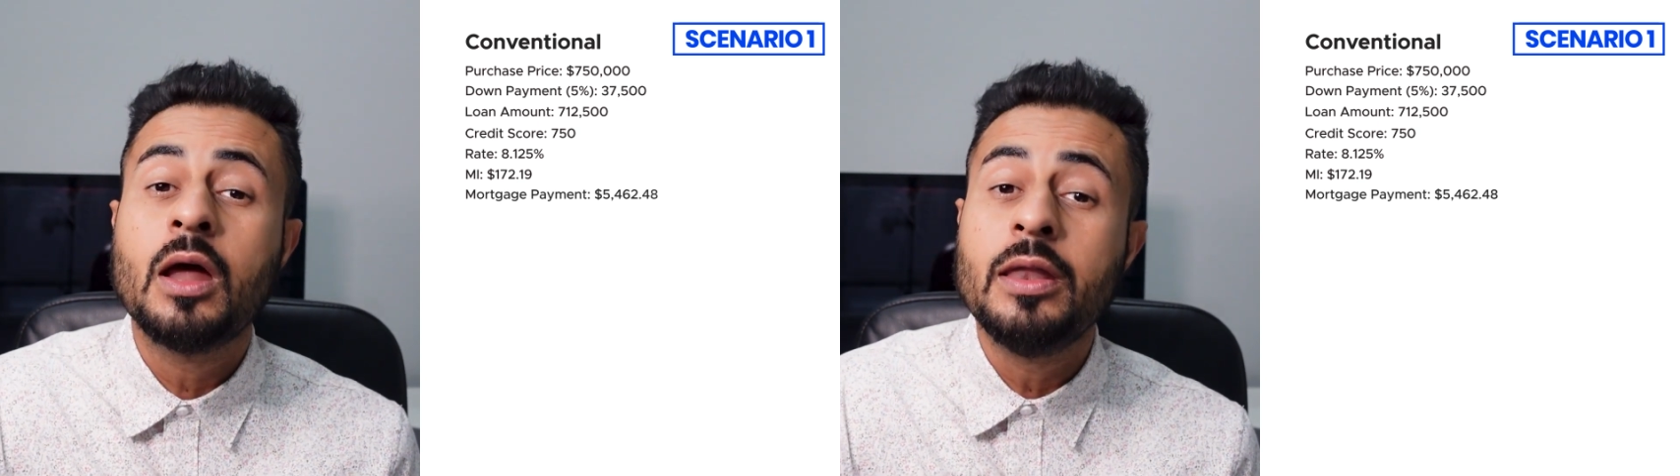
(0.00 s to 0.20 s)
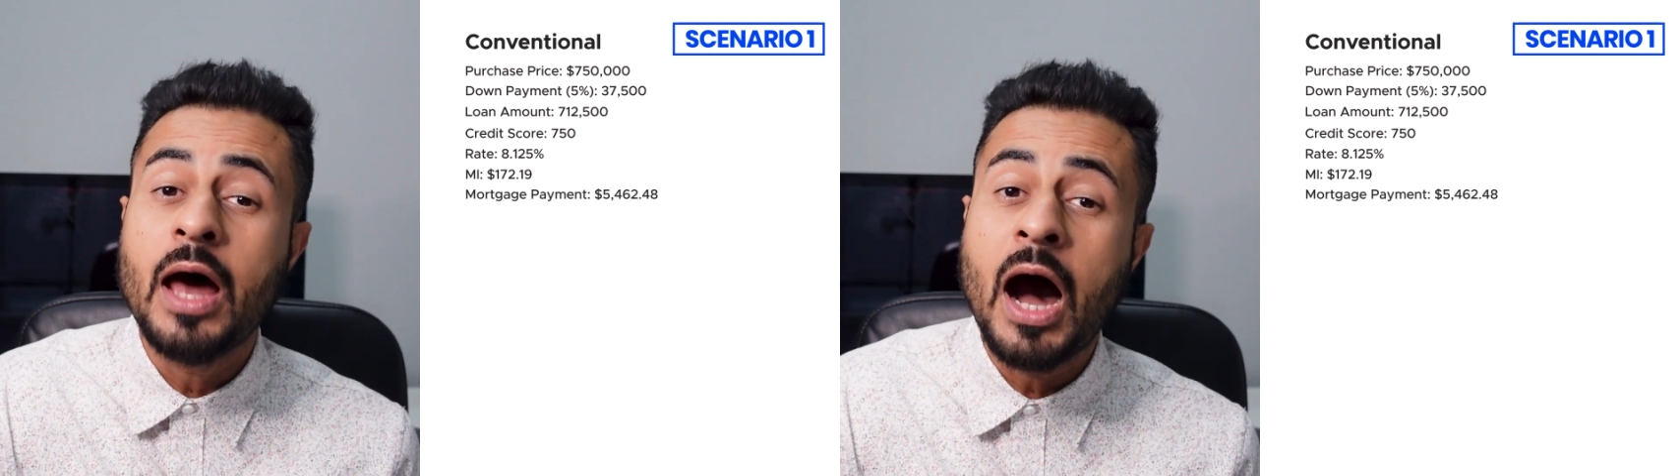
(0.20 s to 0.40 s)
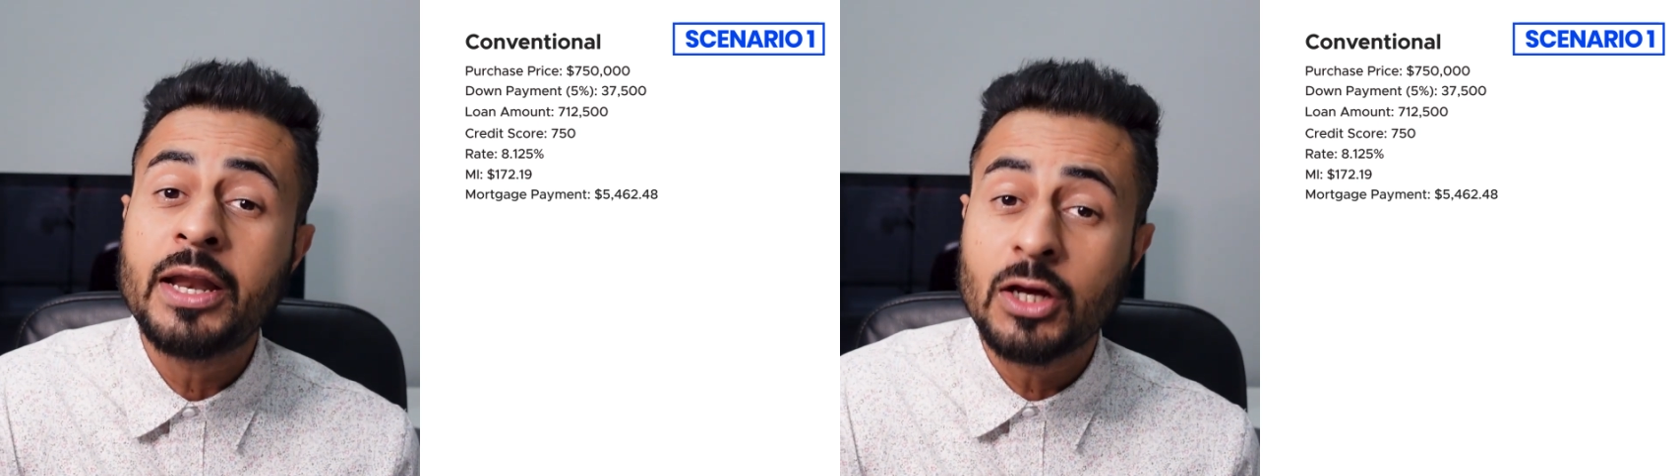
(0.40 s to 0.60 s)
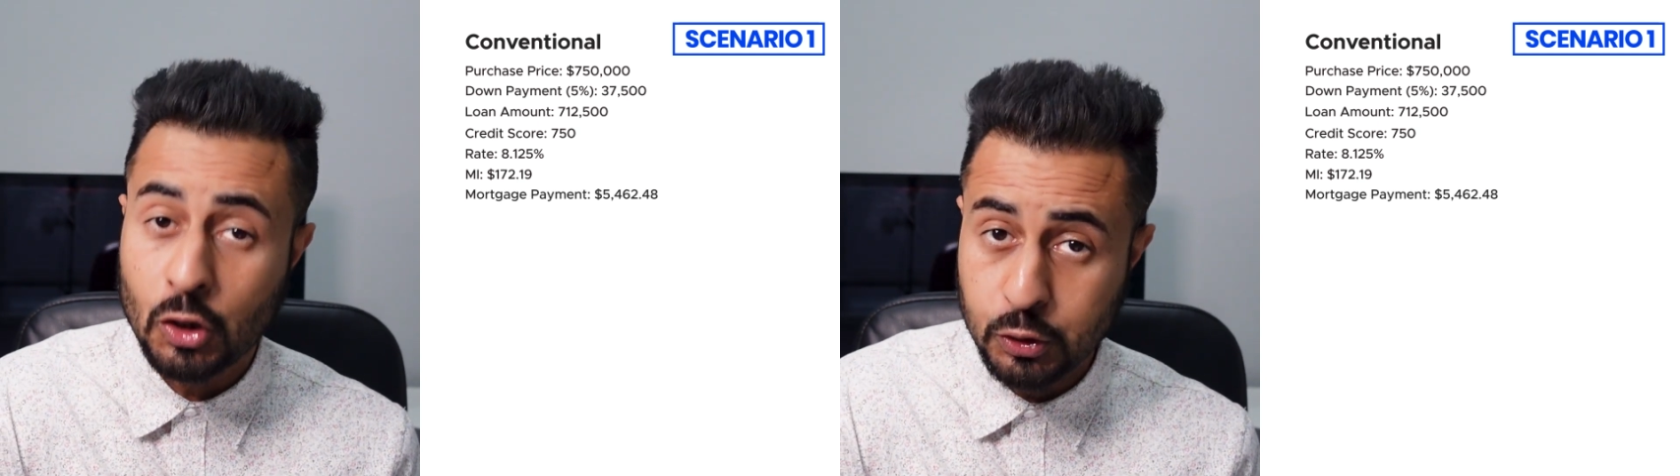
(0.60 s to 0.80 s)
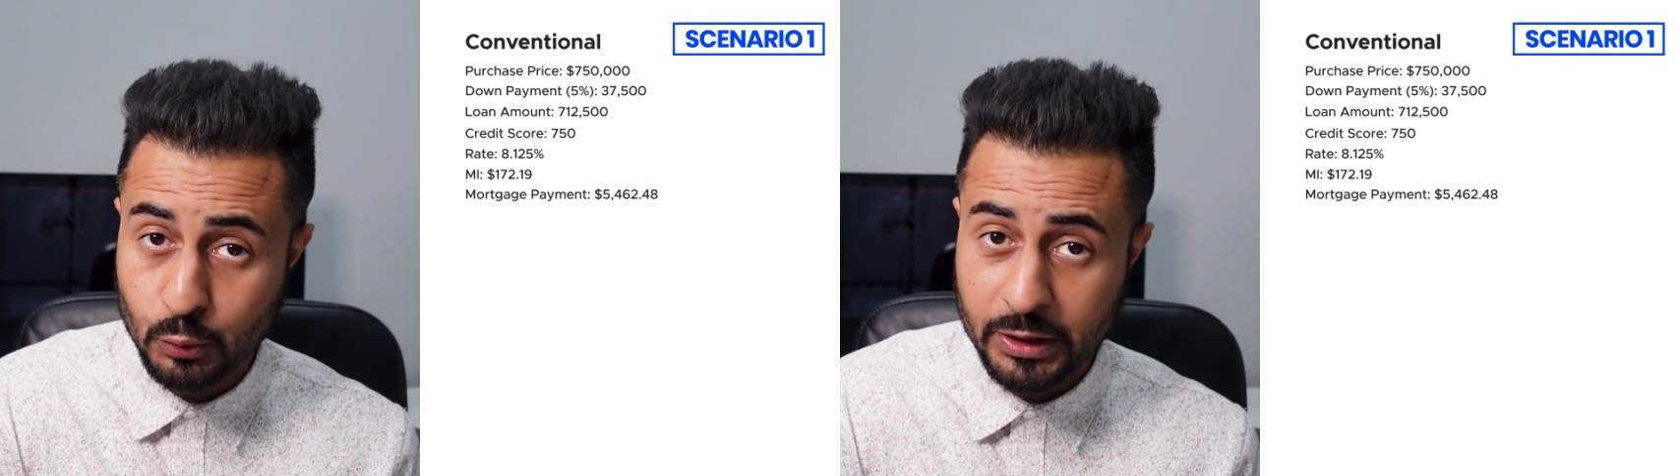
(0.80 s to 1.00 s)
not
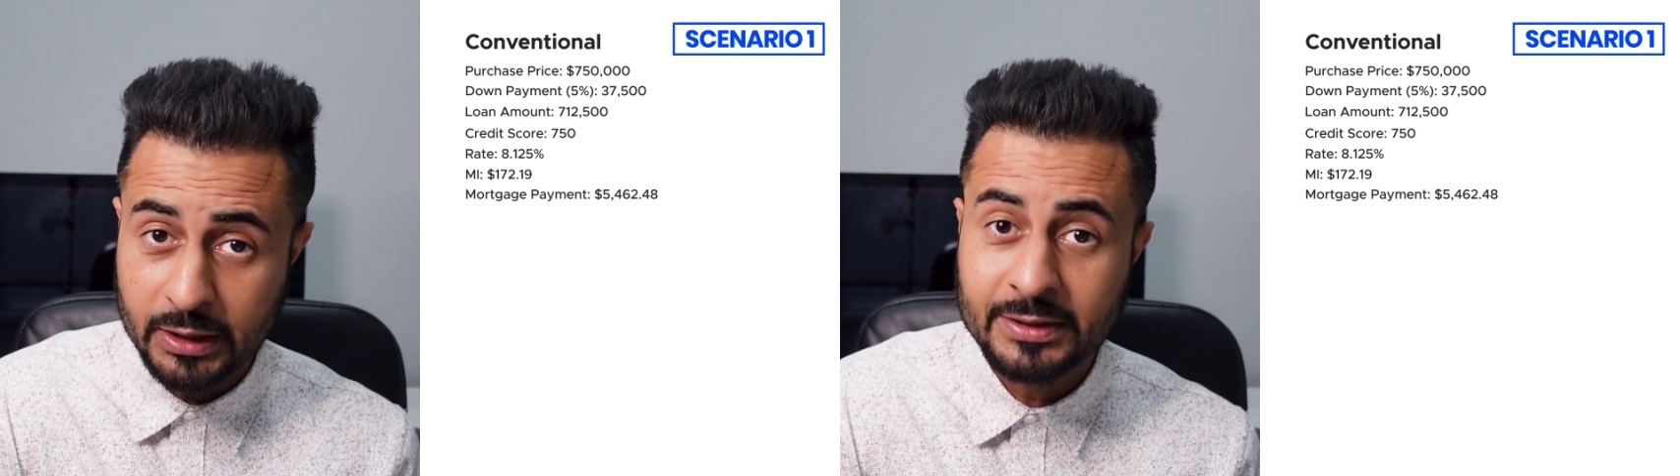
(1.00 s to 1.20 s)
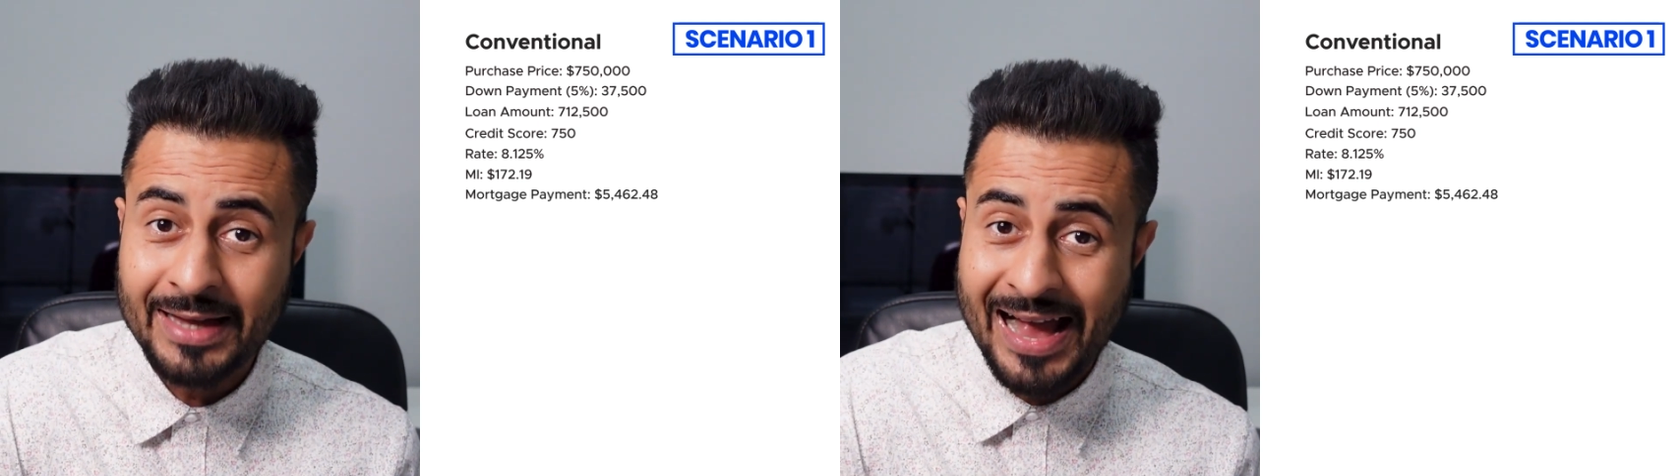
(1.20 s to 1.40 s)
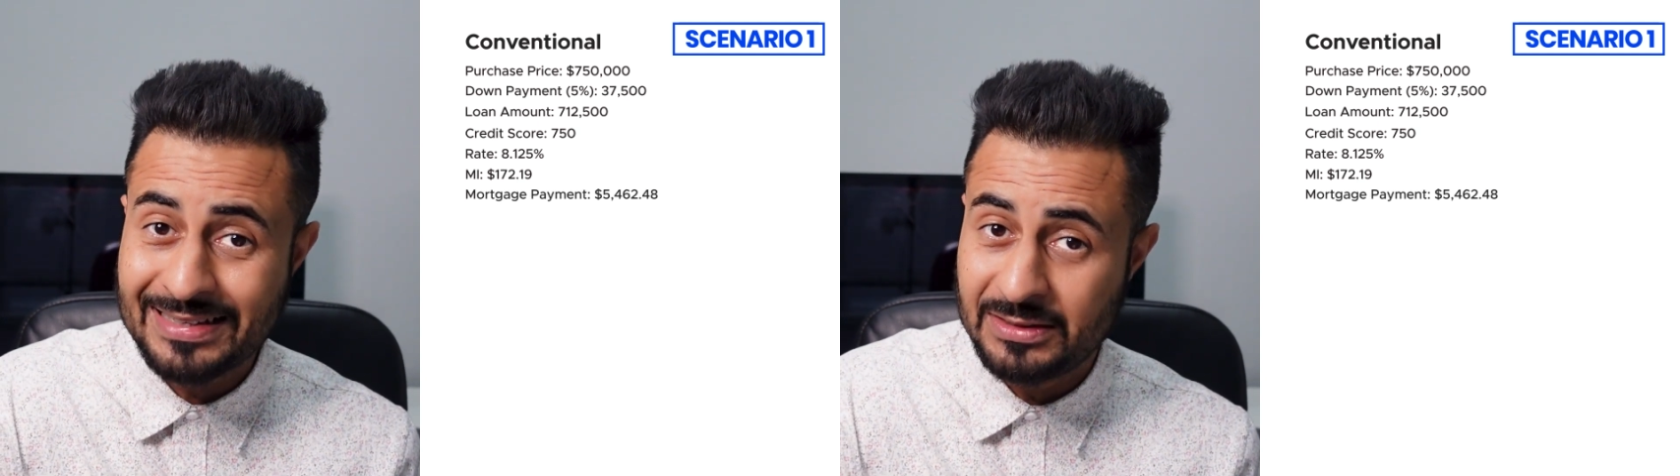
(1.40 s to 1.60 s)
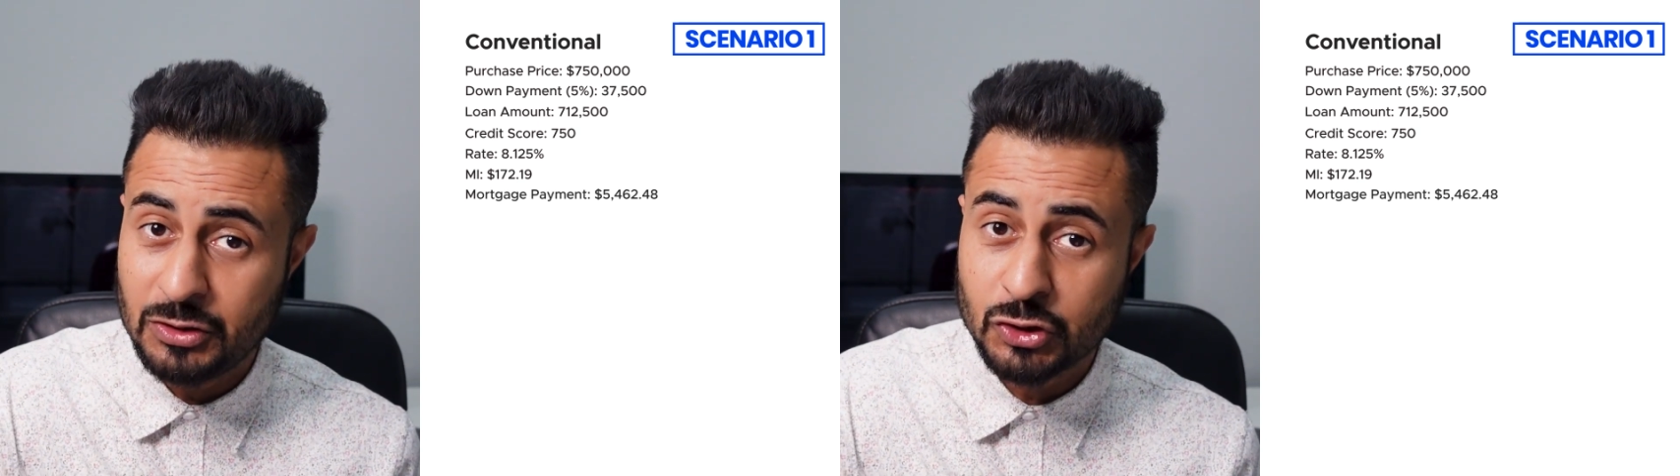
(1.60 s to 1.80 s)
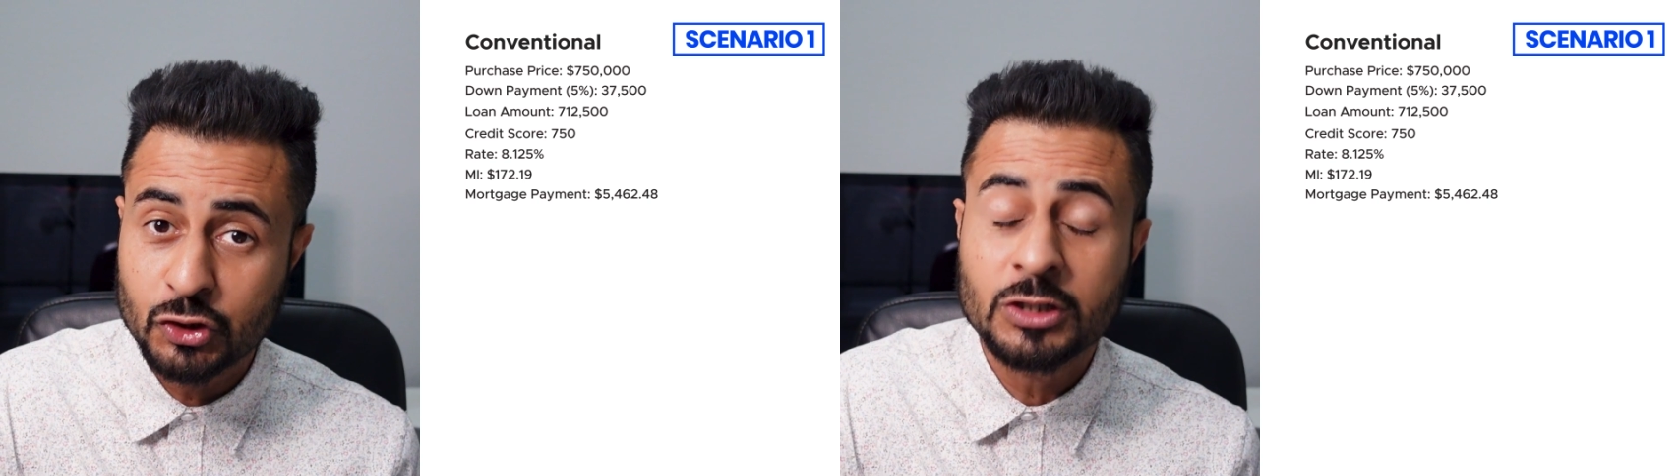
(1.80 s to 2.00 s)
including taxes
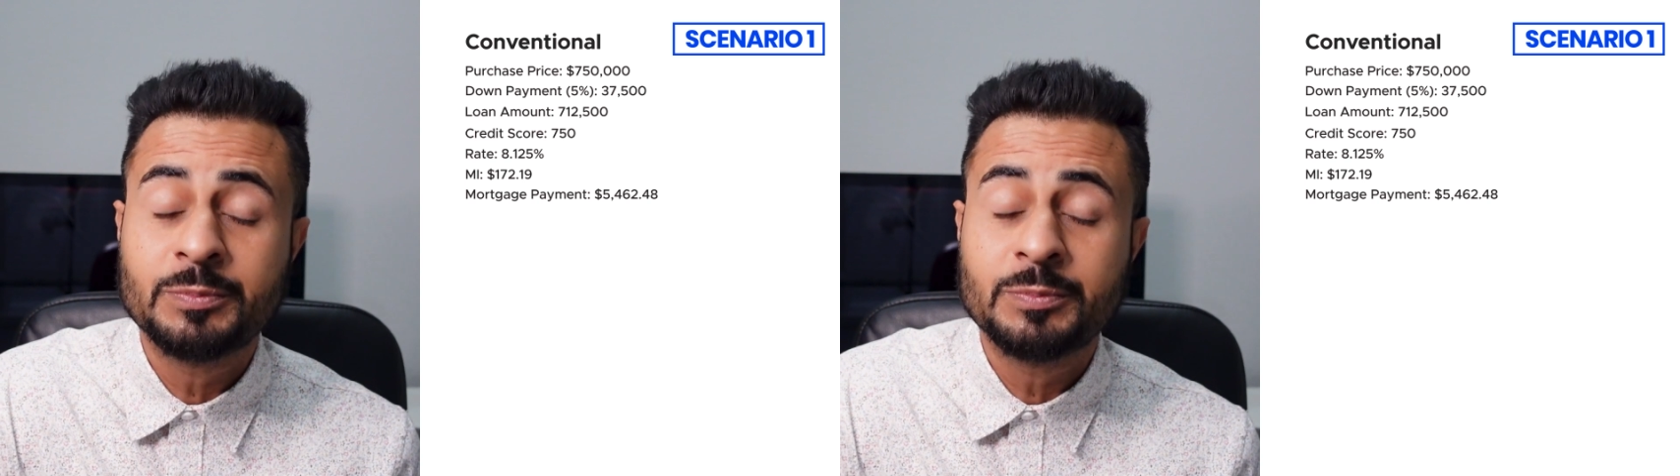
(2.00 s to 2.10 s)
and insurance,